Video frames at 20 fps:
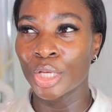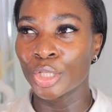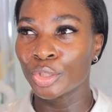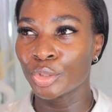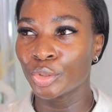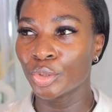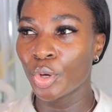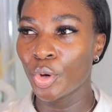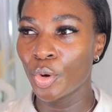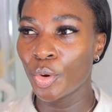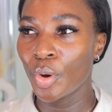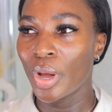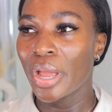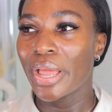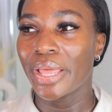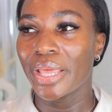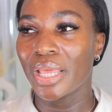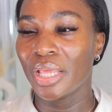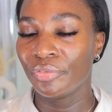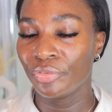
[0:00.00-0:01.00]
So
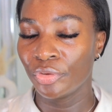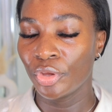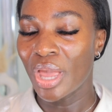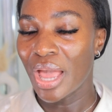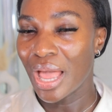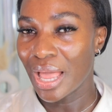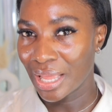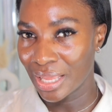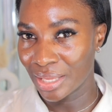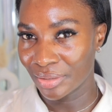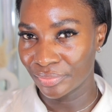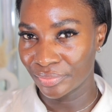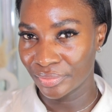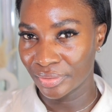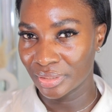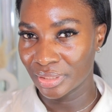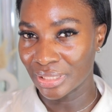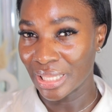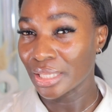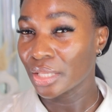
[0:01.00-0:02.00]
if you
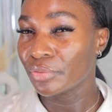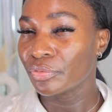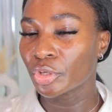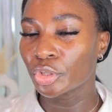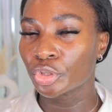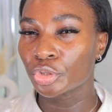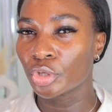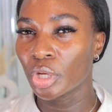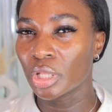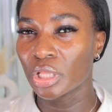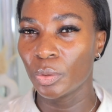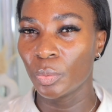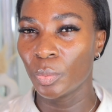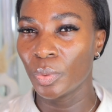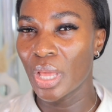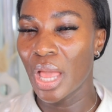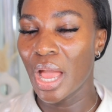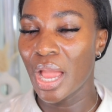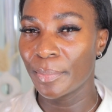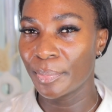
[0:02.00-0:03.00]
haven't, like if you're struggling
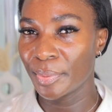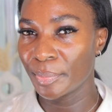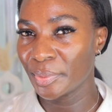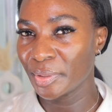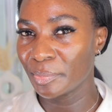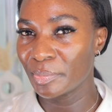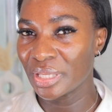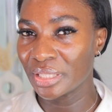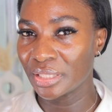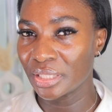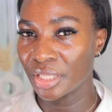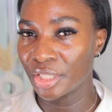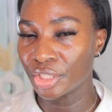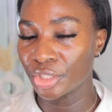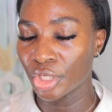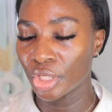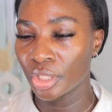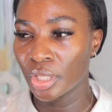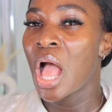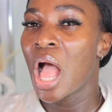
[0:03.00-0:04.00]
with
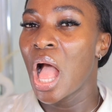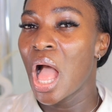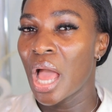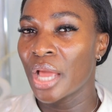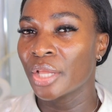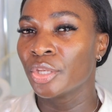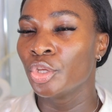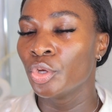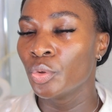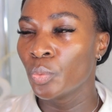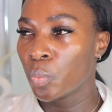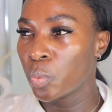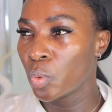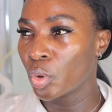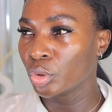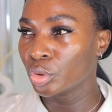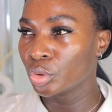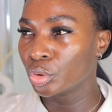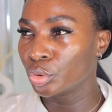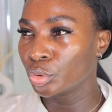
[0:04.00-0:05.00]
hyperpigmentation and you
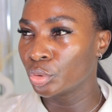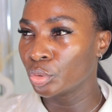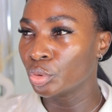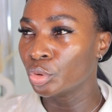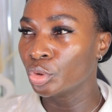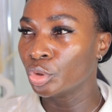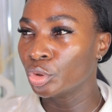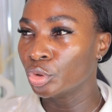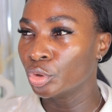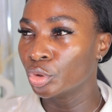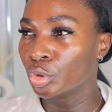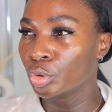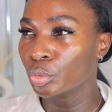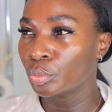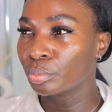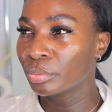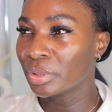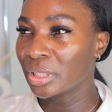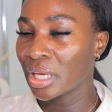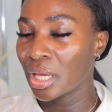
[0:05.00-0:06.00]
want
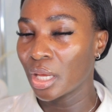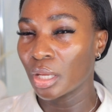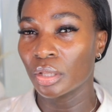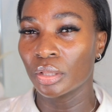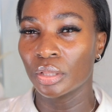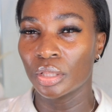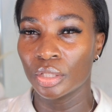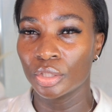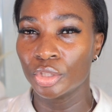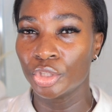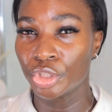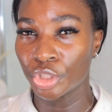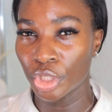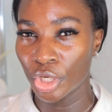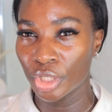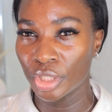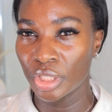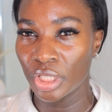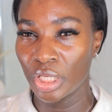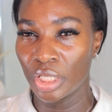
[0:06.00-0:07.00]
to get on the
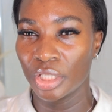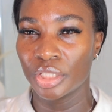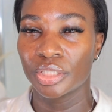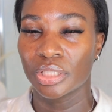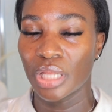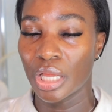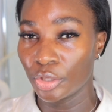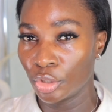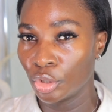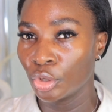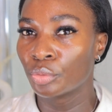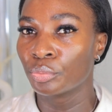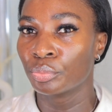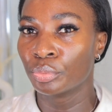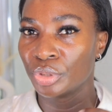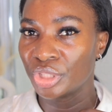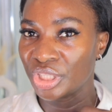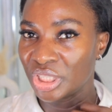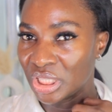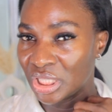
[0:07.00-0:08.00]
journey, start your
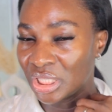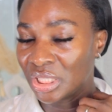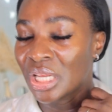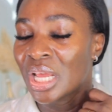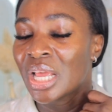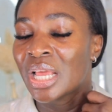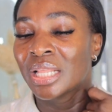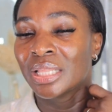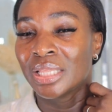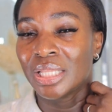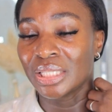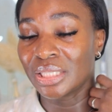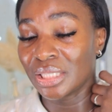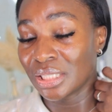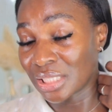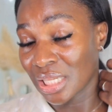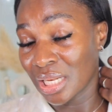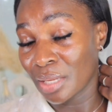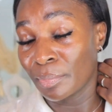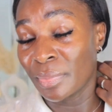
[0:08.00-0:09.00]
routine, this
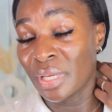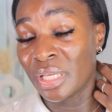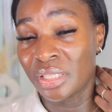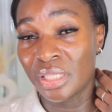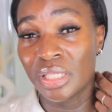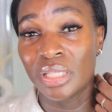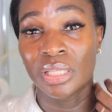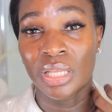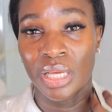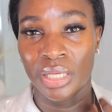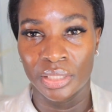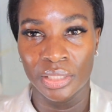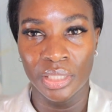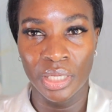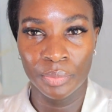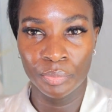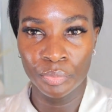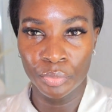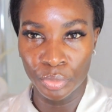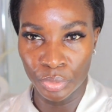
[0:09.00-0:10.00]
is an amazing
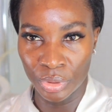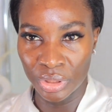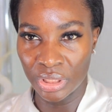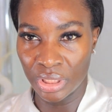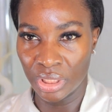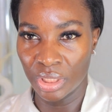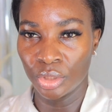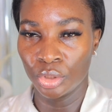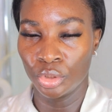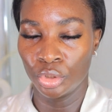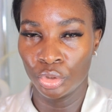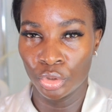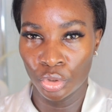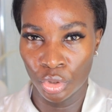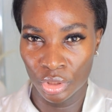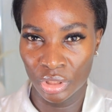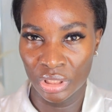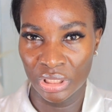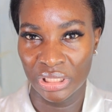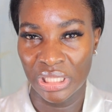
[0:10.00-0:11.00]
nighttime routine. You
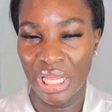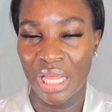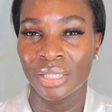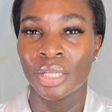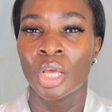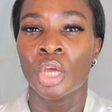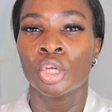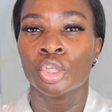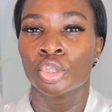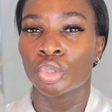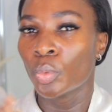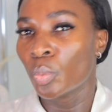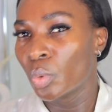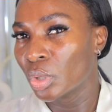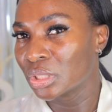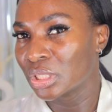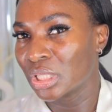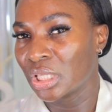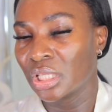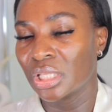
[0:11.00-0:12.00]
understand? So
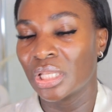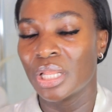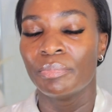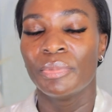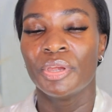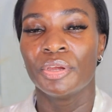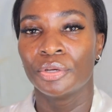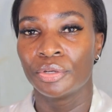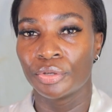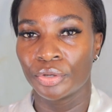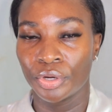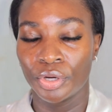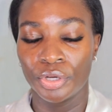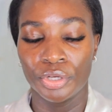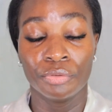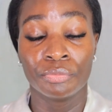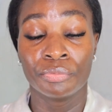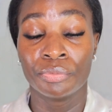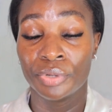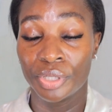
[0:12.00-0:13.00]
once again, let me
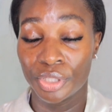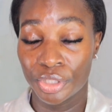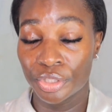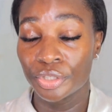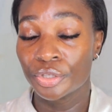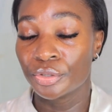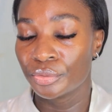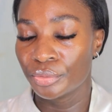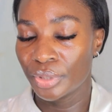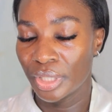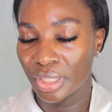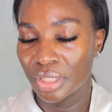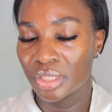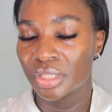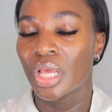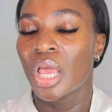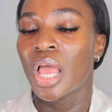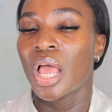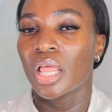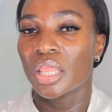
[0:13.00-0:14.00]
reiterate
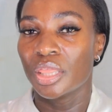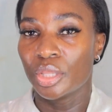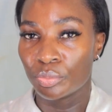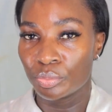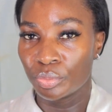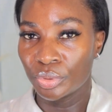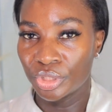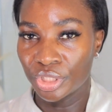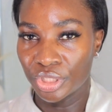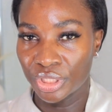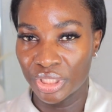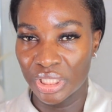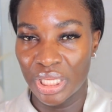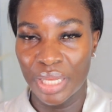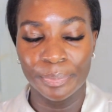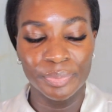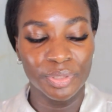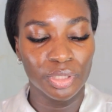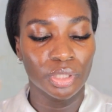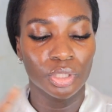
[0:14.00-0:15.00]
the
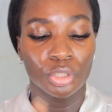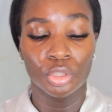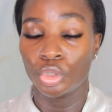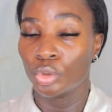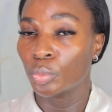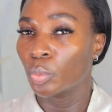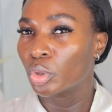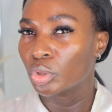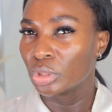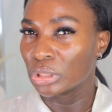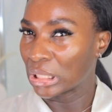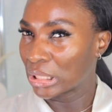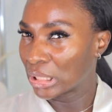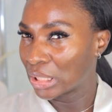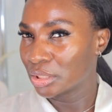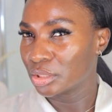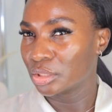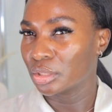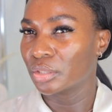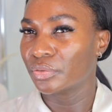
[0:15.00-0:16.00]
steps. You want to
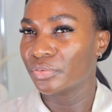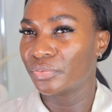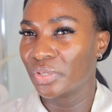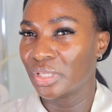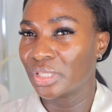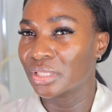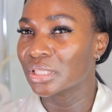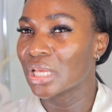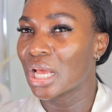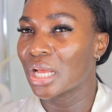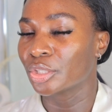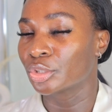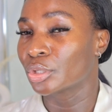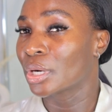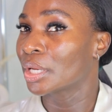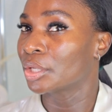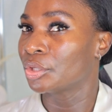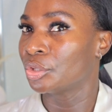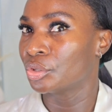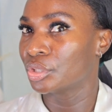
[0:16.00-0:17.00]
cleanse your face and
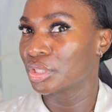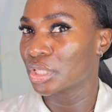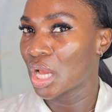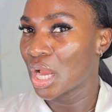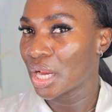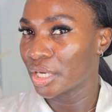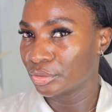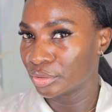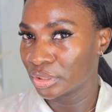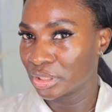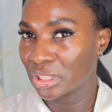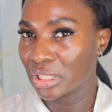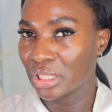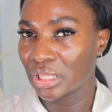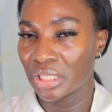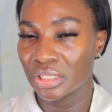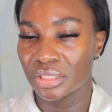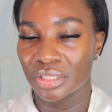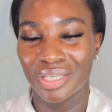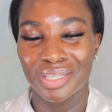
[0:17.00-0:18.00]
try to use a hydrating
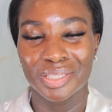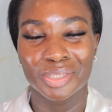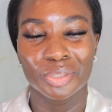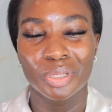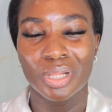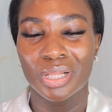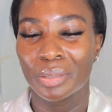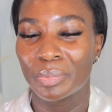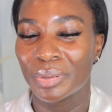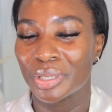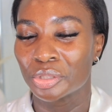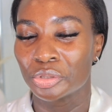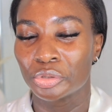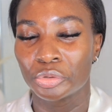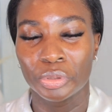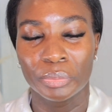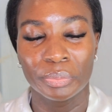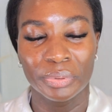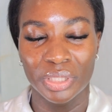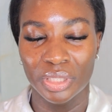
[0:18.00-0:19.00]
cleanser. It's not all about
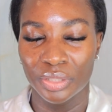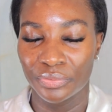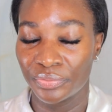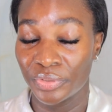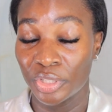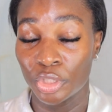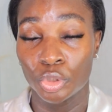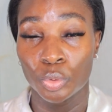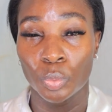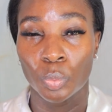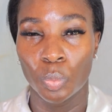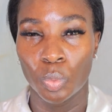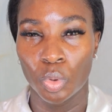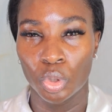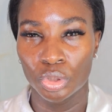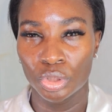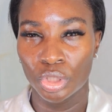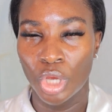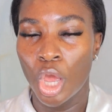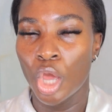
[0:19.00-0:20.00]
stripping the face. You
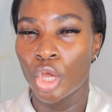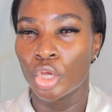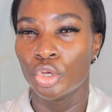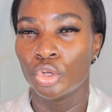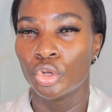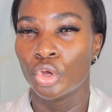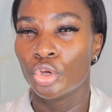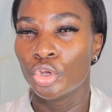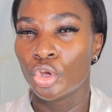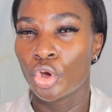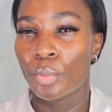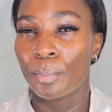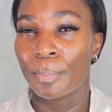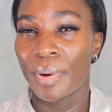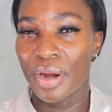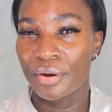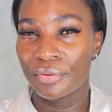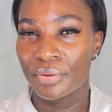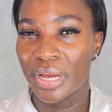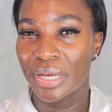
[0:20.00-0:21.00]
want your
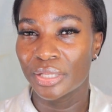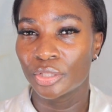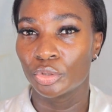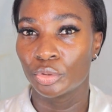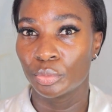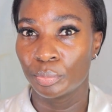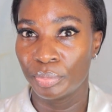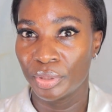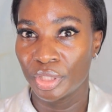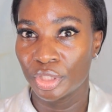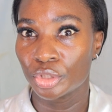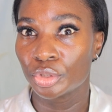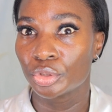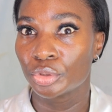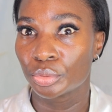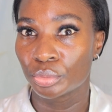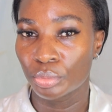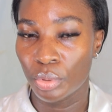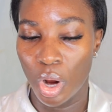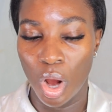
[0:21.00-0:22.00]
barrier to be
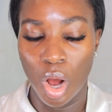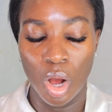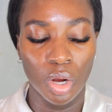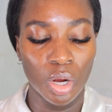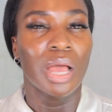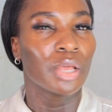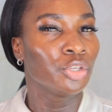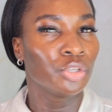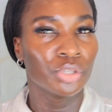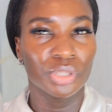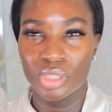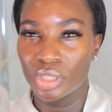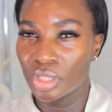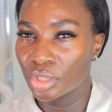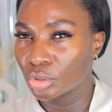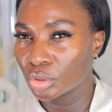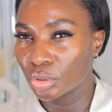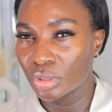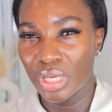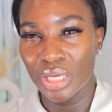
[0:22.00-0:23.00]
strong. Using a
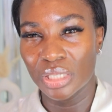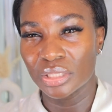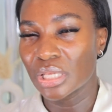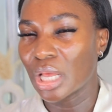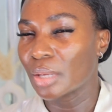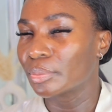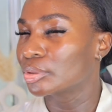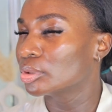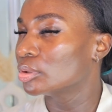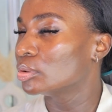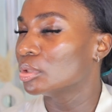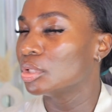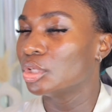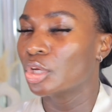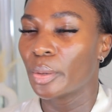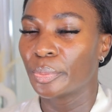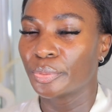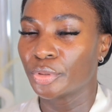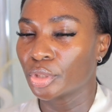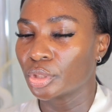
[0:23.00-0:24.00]
toner is absolutely
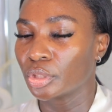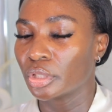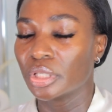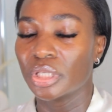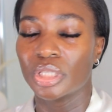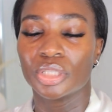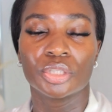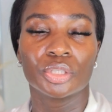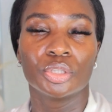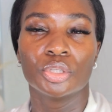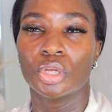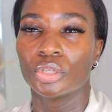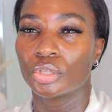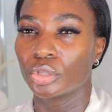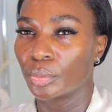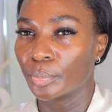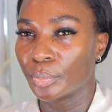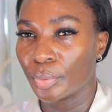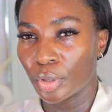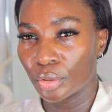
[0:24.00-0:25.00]
optional. It's not
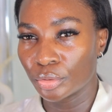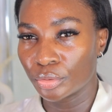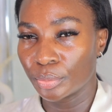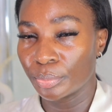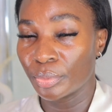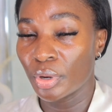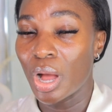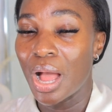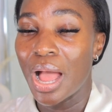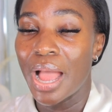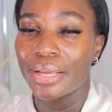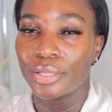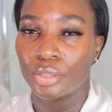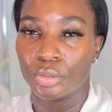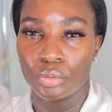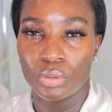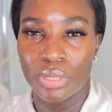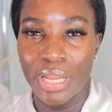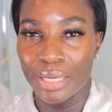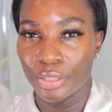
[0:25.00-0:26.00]
compulsory, but I
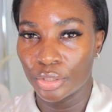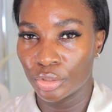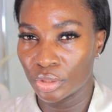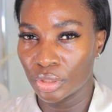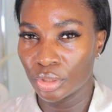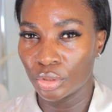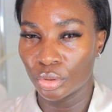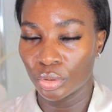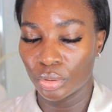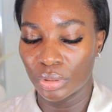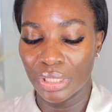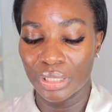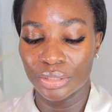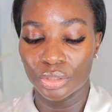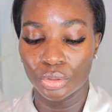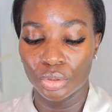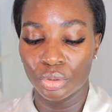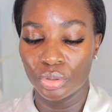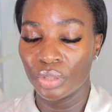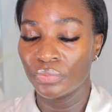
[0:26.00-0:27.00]
do like using toners.
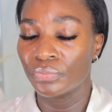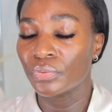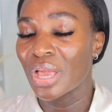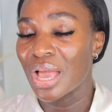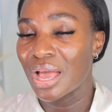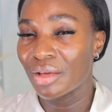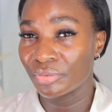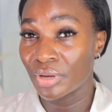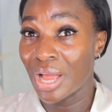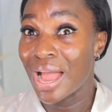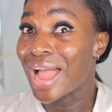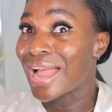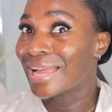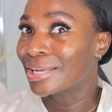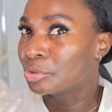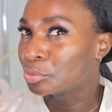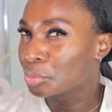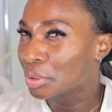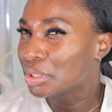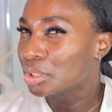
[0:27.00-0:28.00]
So if you have a
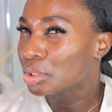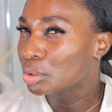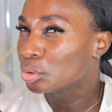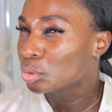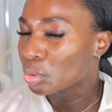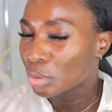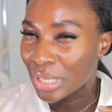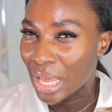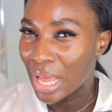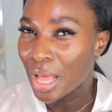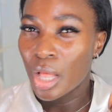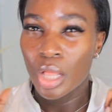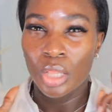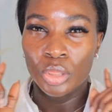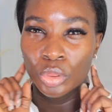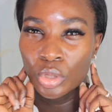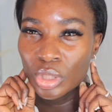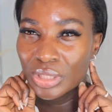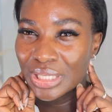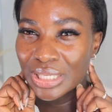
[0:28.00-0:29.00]
hydrating toner,
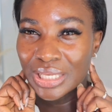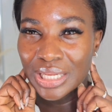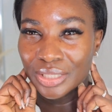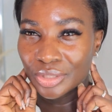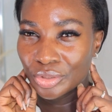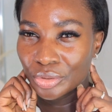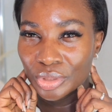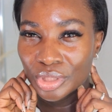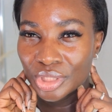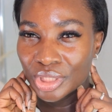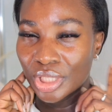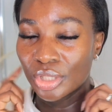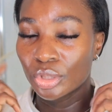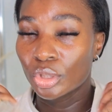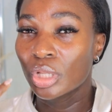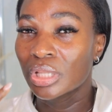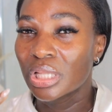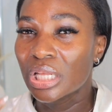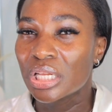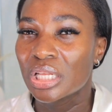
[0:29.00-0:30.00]
not an astringent,
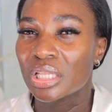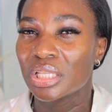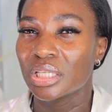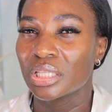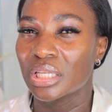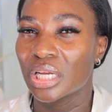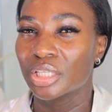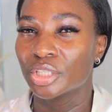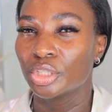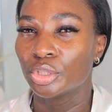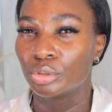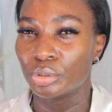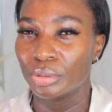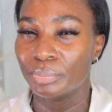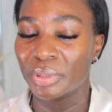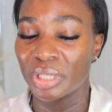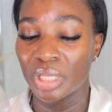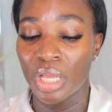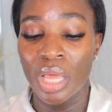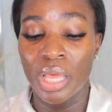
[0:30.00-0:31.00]
not anything that is
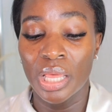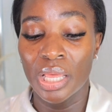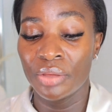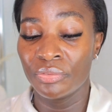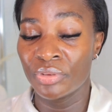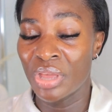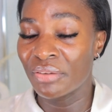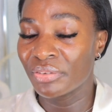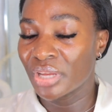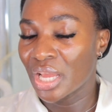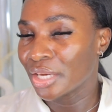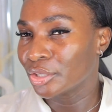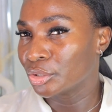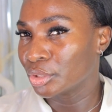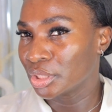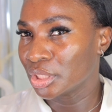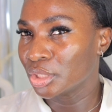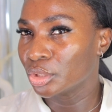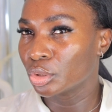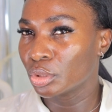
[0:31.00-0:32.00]
stripping, if you have a
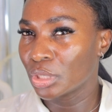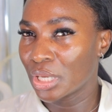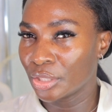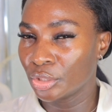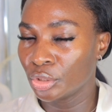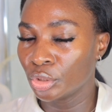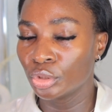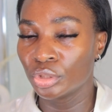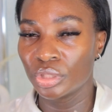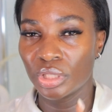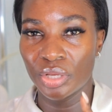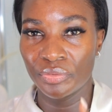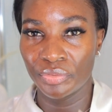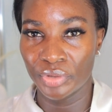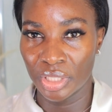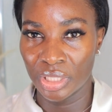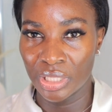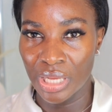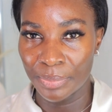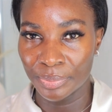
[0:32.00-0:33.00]
hydrating toner, use. If
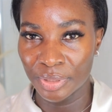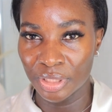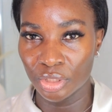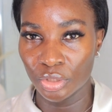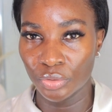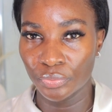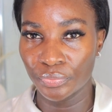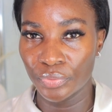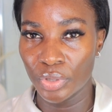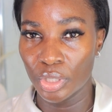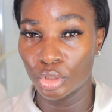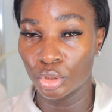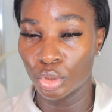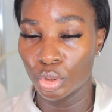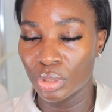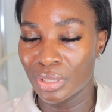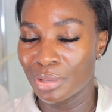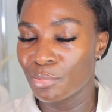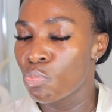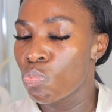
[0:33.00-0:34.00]
in the absence of a
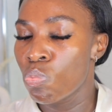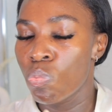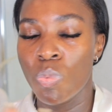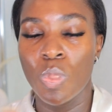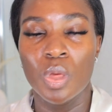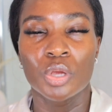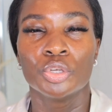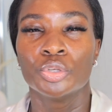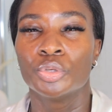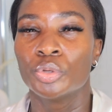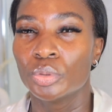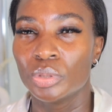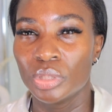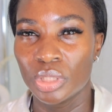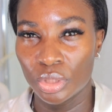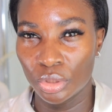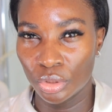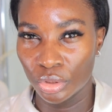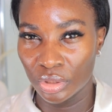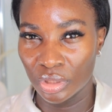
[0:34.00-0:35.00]
toner, you don't
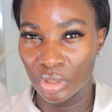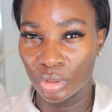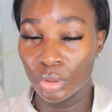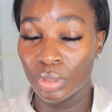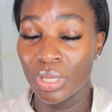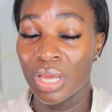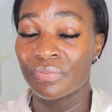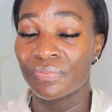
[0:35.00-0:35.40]
need to use a toner.